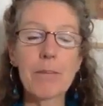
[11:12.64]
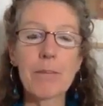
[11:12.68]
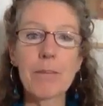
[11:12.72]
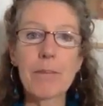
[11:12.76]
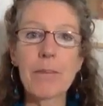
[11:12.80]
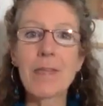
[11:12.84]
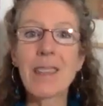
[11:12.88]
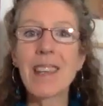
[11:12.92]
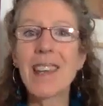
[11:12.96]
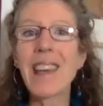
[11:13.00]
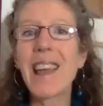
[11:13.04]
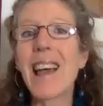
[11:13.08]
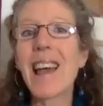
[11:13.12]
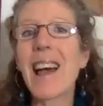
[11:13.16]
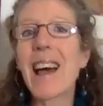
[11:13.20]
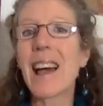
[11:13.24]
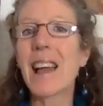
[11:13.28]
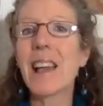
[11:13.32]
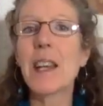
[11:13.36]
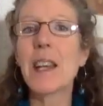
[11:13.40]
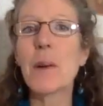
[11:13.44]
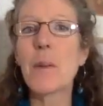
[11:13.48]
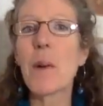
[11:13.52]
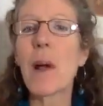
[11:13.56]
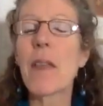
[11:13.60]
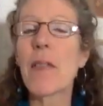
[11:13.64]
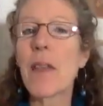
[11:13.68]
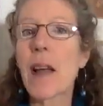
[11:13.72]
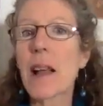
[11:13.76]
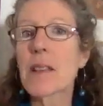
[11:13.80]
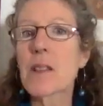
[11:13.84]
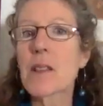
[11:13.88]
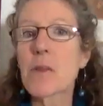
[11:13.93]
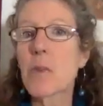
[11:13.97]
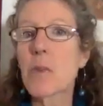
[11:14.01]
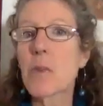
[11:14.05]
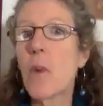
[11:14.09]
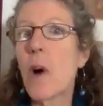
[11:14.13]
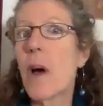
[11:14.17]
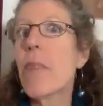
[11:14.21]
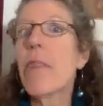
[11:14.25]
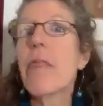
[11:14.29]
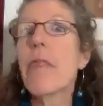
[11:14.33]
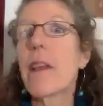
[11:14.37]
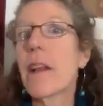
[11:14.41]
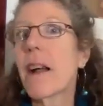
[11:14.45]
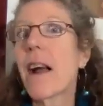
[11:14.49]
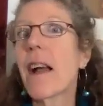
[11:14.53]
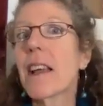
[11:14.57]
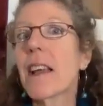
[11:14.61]
yeah, anyway, that's one
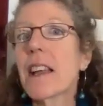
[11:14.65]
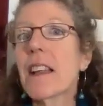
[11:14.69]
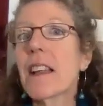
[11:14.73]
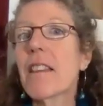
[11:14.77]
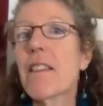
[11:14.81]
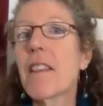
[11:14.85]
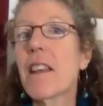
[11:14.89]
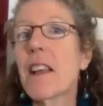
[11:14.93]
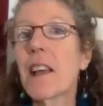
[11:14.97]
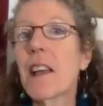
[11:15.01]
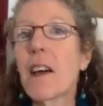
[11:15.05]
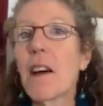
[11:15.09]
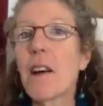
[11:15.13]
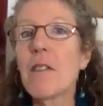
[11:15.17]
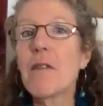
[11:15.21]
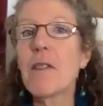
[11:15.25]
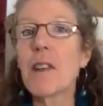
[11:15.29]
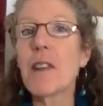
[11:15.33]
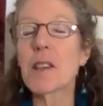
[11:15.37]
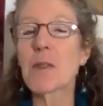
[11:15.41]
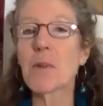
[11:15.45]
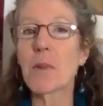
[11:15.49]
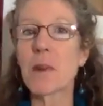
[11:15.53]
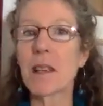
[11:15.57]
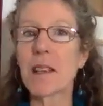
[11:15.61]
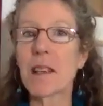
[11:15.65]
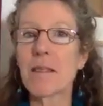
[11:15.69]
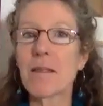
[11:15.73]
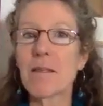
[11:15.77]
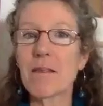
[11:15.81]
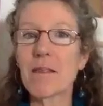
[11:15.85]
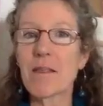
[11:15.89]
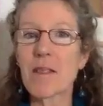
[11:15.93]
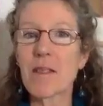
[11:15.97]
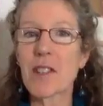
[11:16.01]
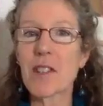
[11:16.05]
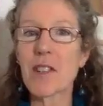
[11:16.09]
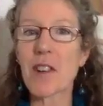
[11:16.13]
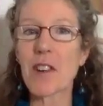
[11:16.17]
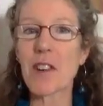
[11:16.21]
thing I can think of as we start to